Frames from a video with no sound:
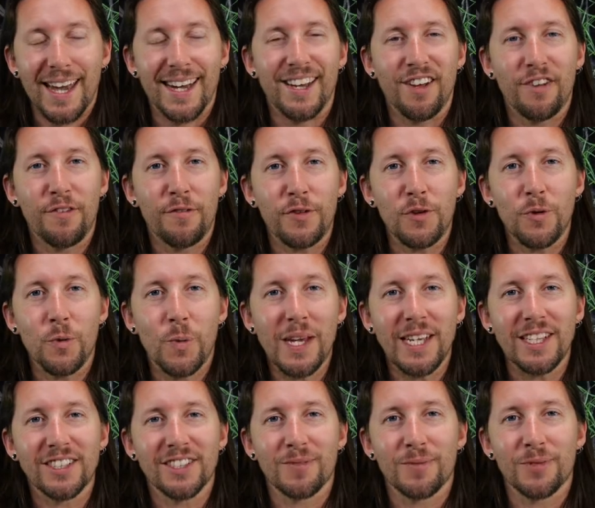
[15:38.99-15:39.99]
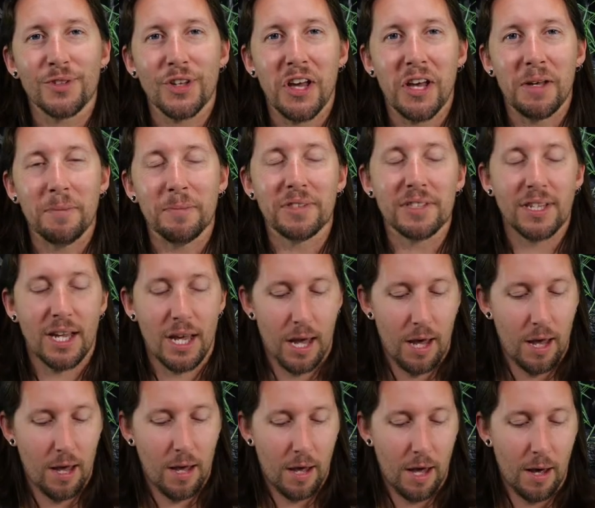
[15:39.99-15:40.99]
a few weeks sometimes,
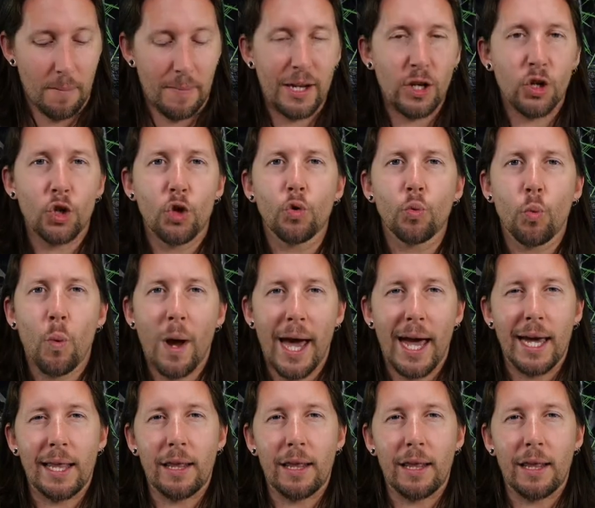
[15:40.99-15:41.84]
in a good way.